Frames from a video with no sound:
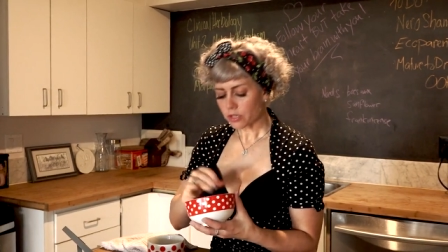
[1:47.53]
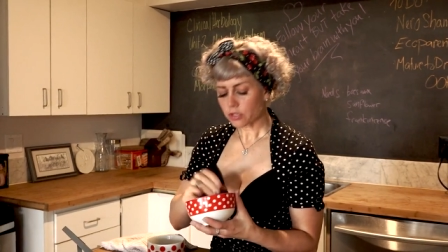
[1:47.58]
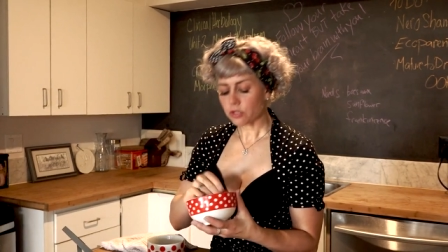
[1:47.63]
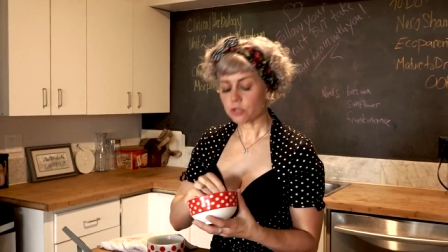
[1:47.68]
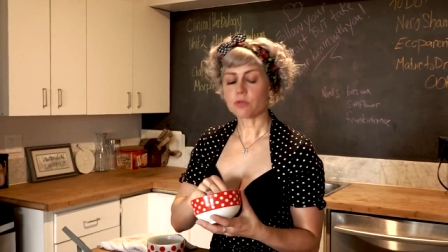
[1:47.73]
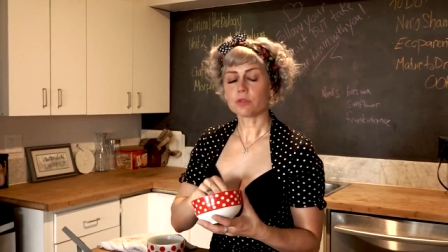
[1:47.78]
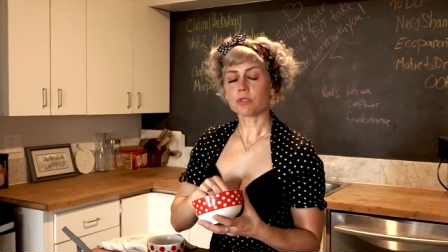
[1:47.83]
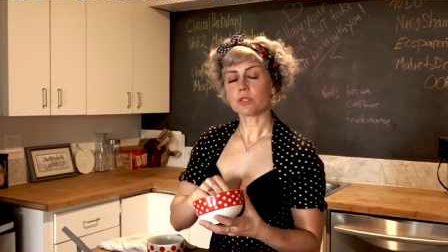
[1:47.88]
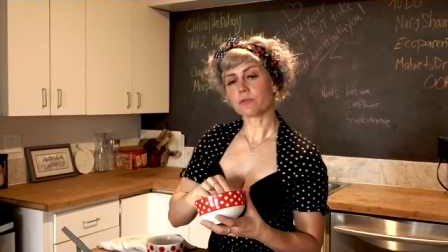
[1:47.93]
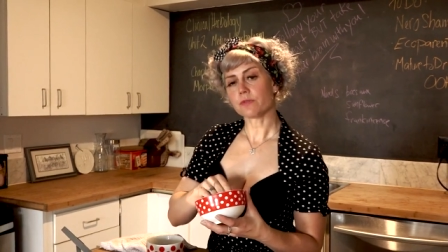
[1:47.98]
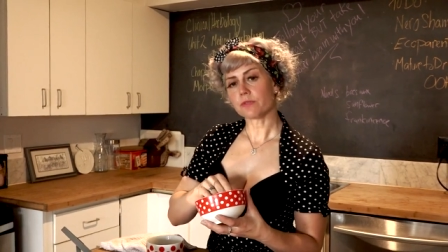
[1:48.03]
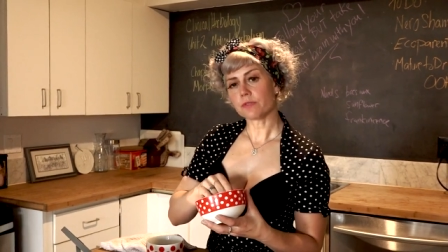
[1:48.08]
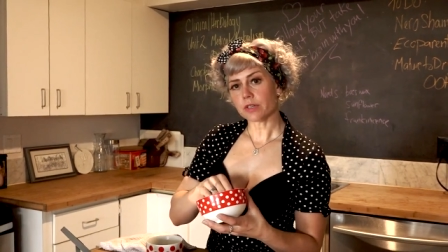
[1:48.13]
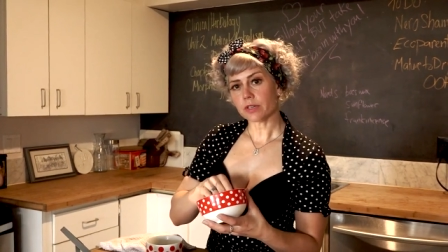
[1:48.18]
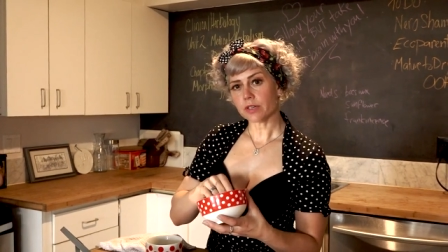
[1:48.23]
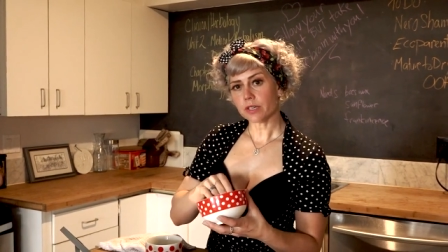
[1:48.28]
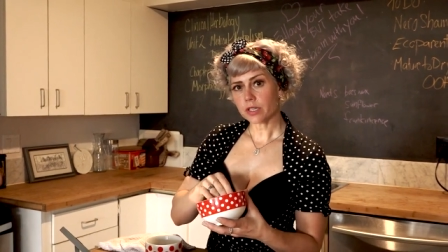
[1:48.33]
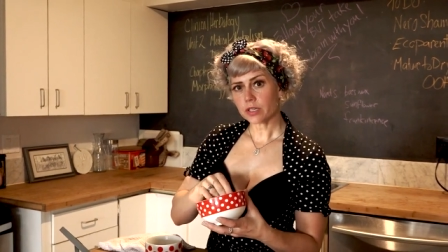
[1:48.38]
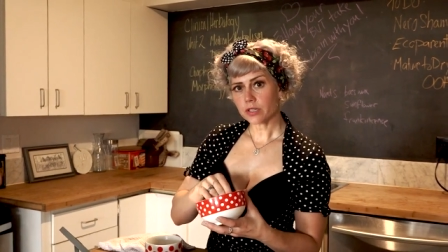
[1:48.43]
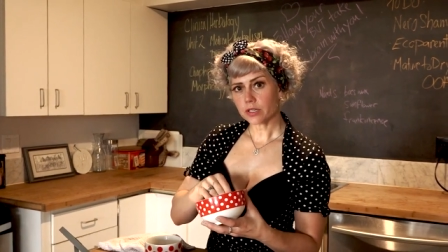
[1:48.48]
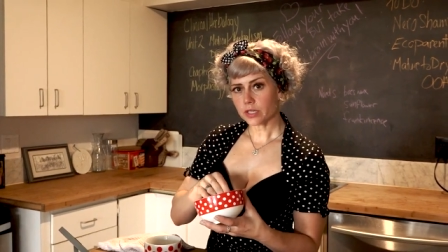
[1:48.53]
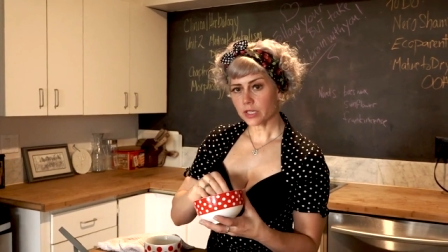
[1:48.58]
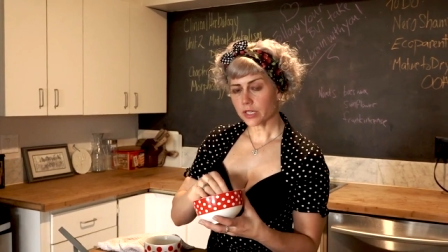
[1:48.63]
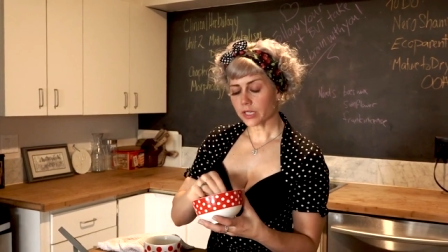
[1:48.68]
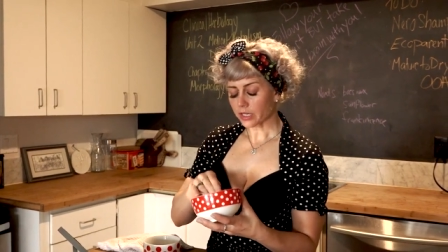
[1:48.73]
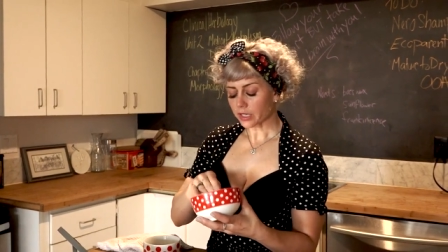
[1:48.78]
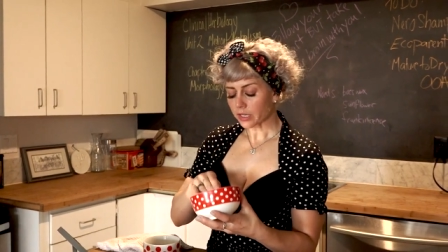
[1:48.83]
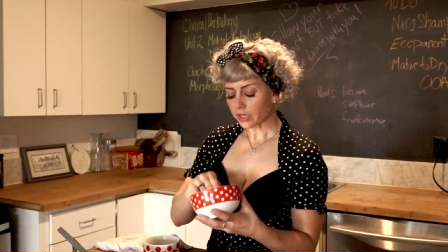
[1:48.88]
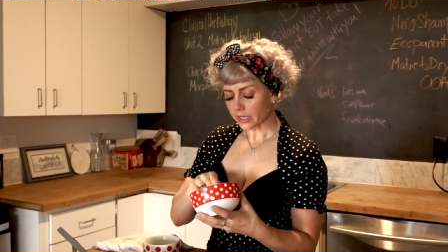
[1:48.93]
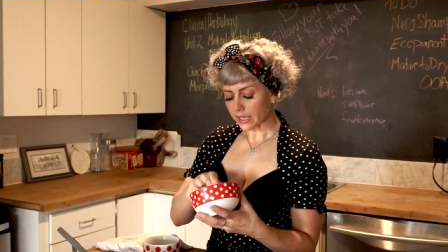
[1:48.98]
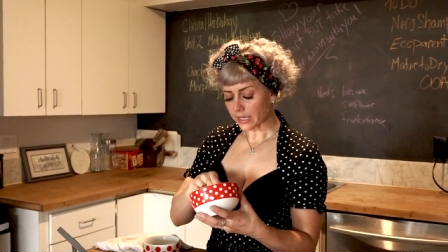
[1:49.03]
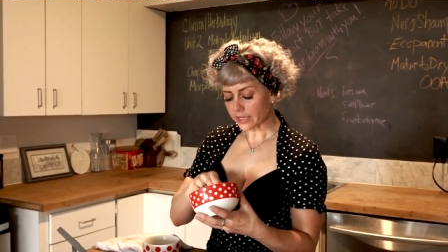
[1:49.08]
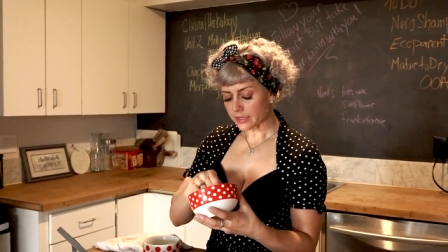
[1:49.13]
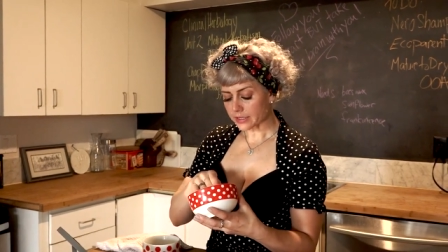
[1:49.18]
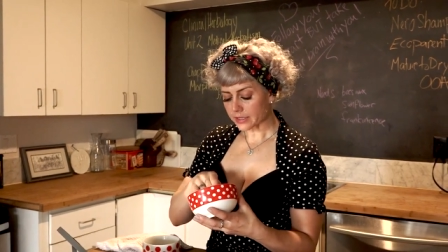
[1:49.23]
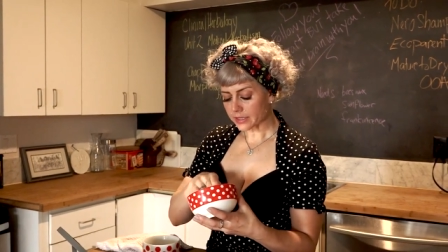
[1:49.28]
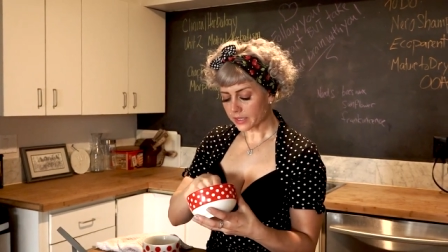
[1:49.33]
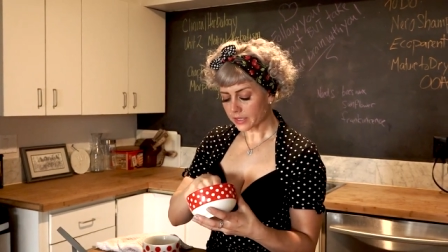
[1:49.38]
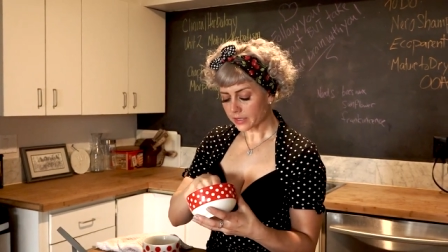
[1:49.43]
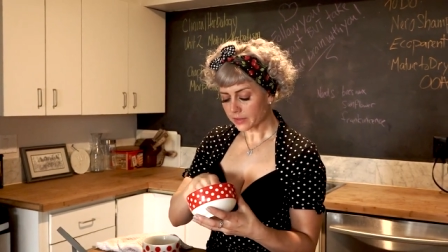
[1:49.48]
so it's very good at
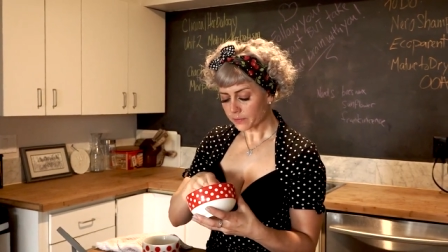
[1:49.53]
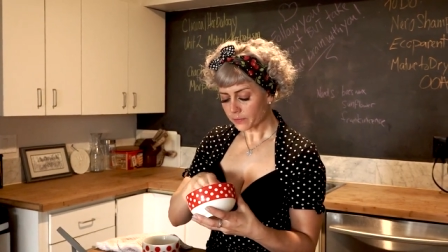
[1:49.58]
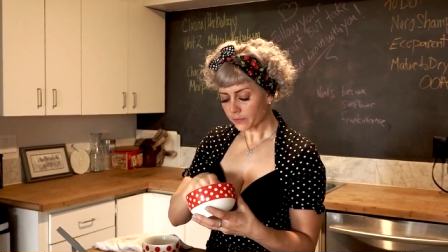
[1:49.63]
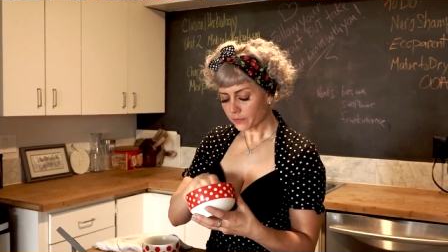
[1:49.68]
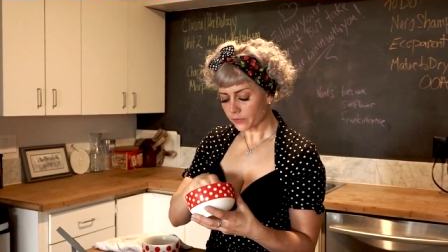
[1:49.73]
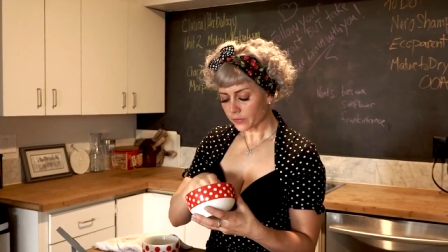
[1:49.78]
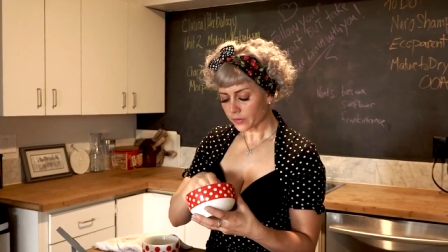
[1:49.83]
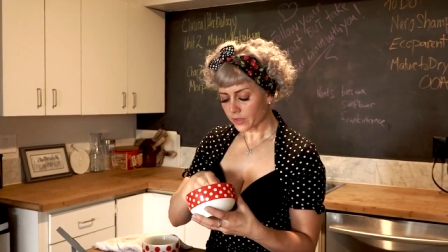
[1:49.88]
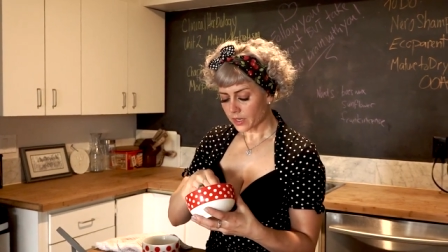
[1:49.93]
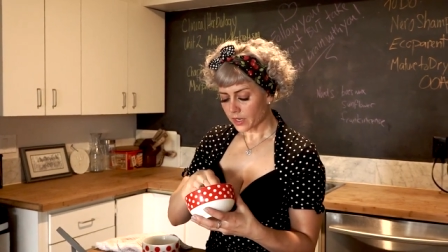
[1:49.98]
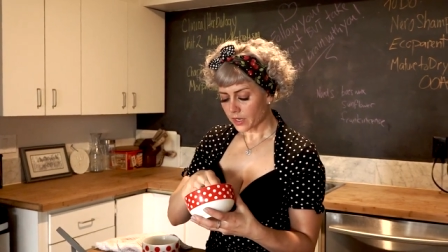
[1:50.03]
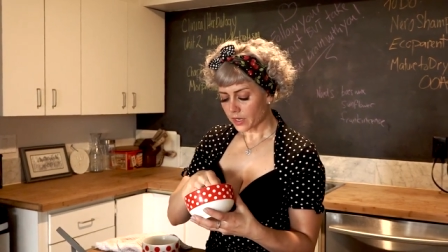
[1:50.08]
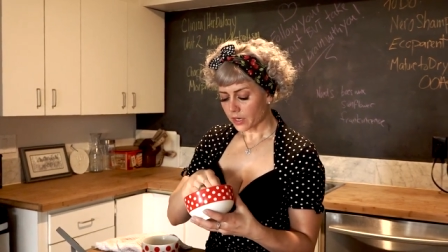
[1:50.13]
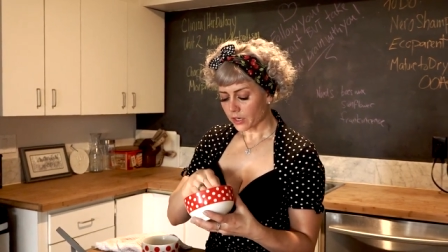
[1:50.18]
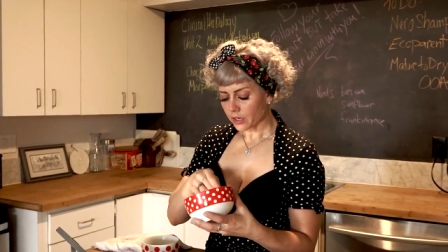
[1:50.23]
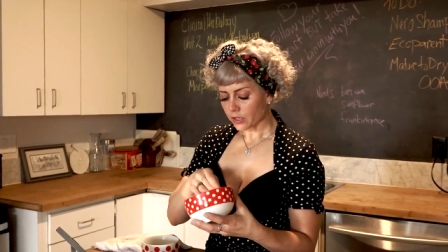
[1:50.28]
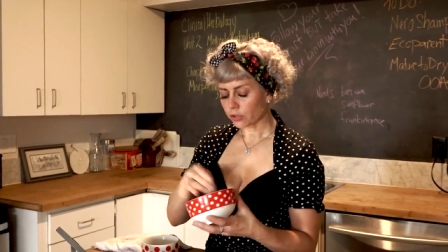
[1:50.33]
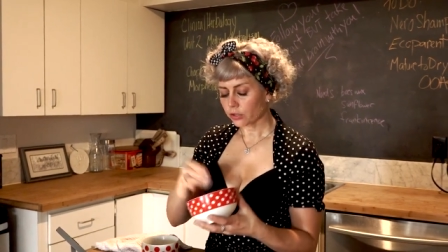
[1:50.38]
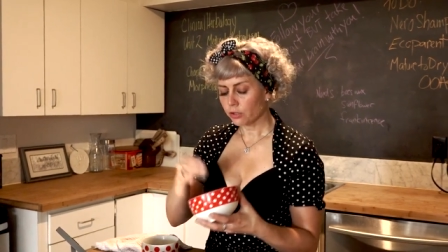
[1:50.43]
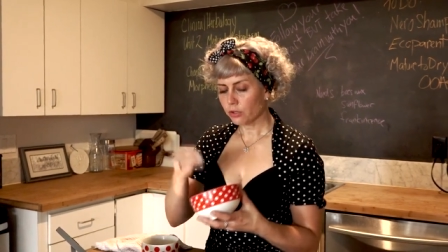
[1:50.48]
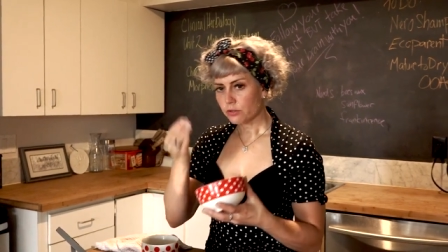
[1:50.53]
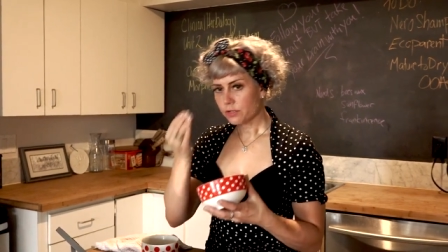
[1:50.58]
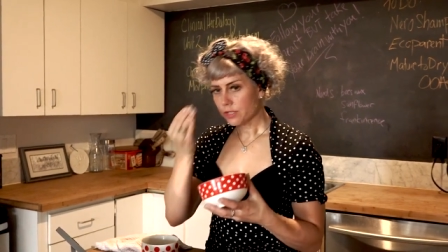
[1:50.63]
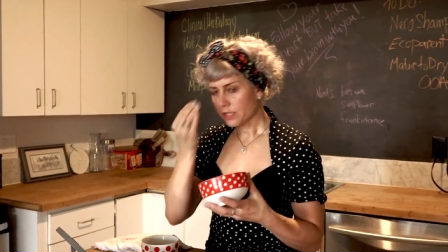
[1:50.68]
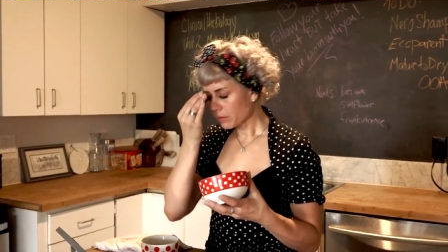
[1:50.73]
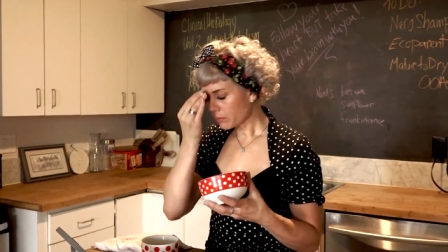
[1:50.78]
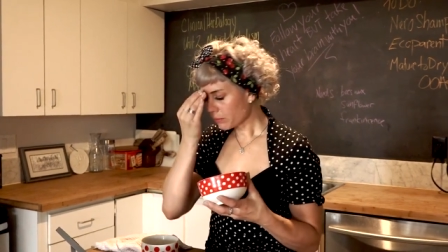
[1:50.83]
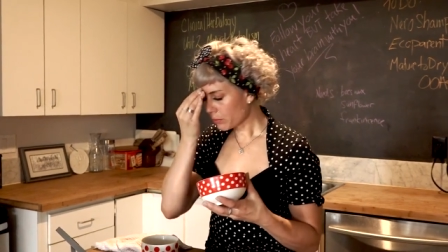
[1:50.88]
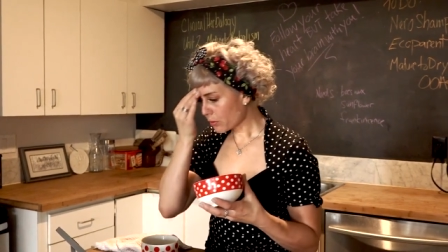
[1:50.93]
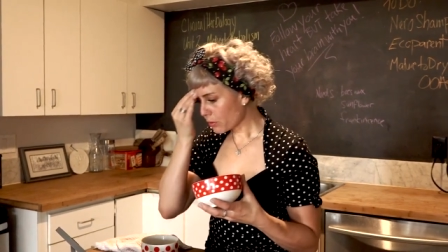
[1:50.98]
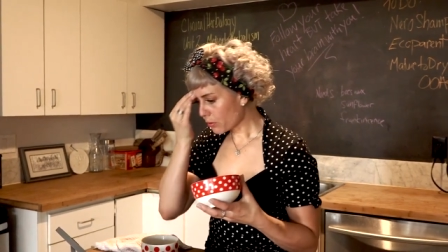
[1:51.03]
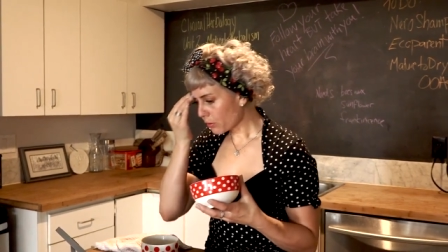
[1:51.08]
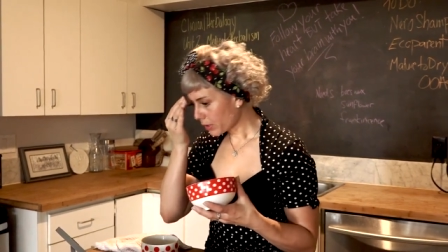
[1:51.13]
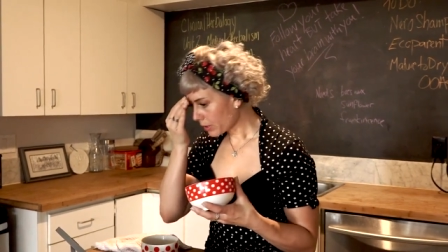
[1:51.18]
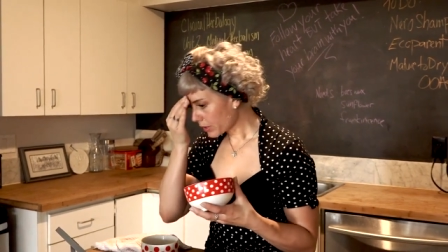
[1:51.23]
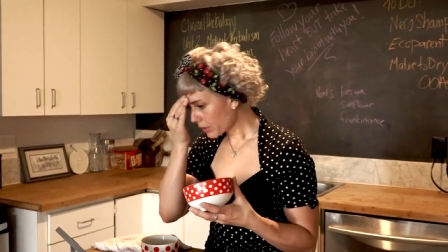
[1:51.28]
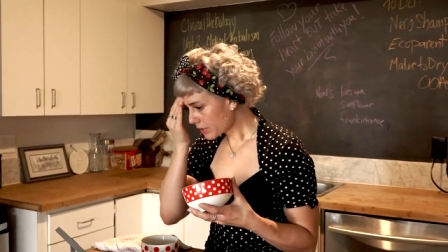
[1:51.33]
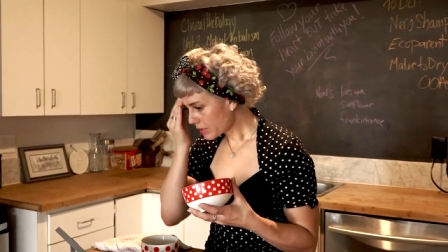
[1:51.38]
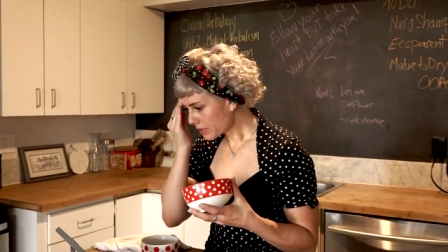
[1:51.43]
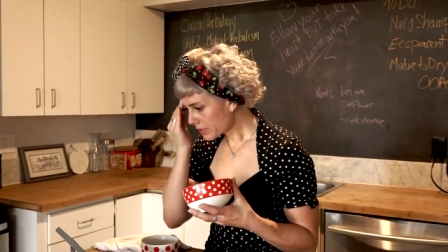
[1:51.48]
cleansing, closing
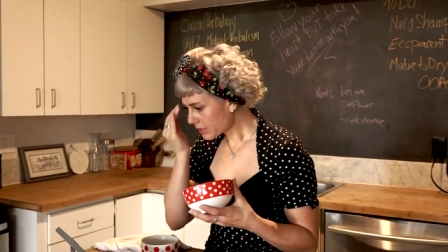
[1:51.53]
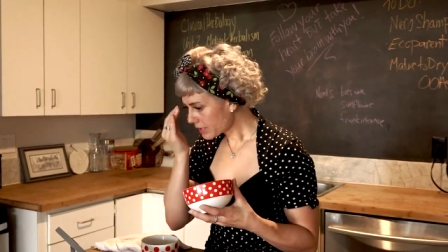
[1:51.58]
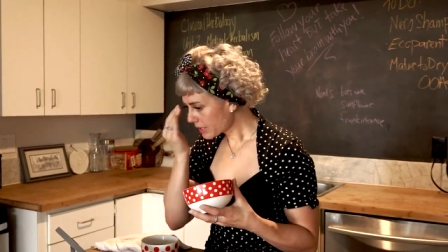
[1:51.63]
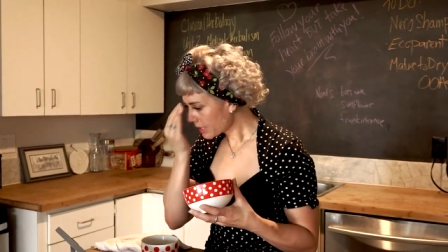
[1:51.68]
pores,